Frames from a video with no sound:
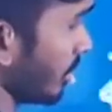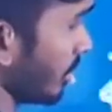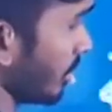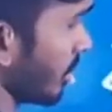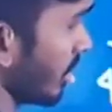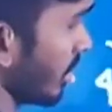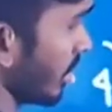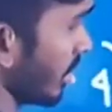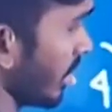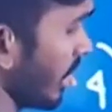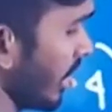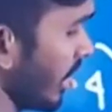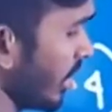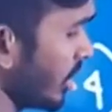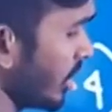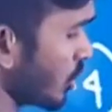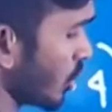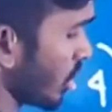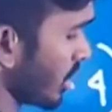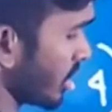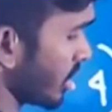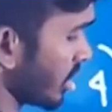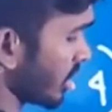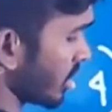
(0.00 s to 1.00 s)
Each
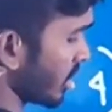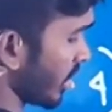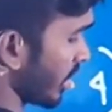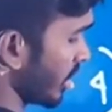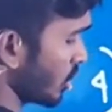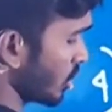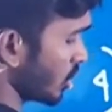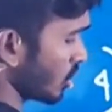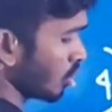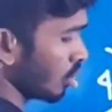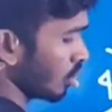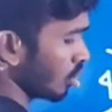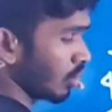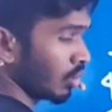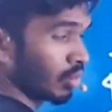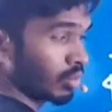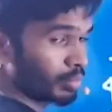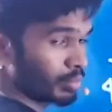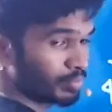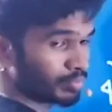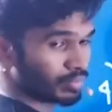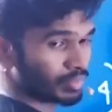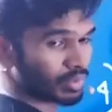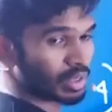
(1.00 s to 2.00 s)
resistor is 2 ohm.
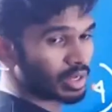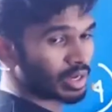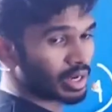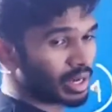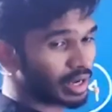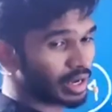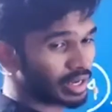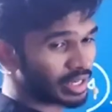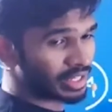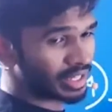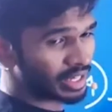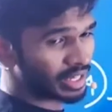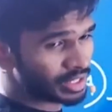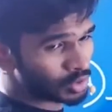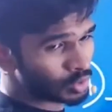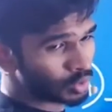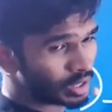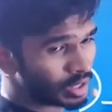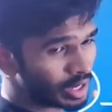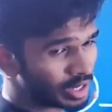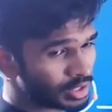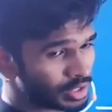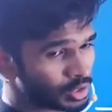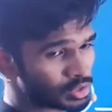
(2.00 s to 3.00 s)
Now here you can't
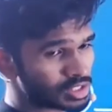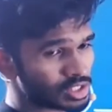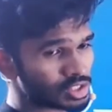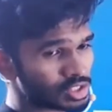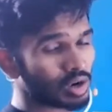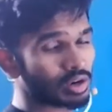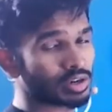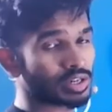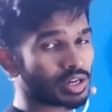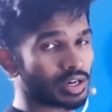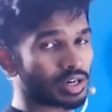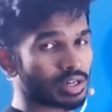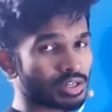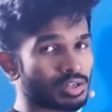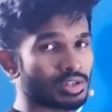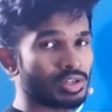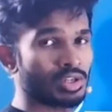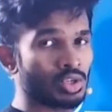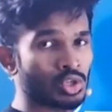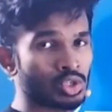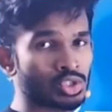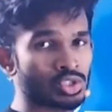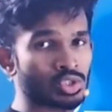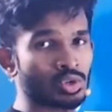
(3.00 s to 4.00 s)
use the shortcut. You
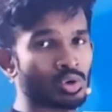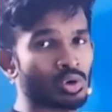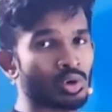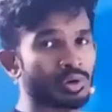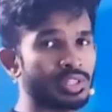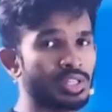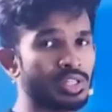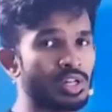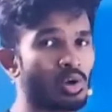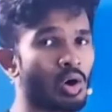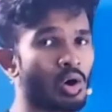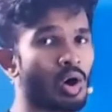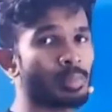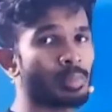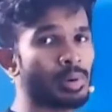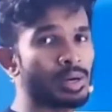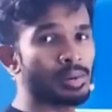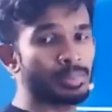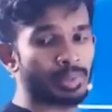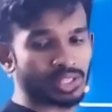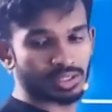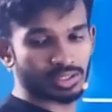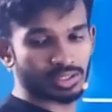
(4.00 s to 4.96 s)
should go with the normal method.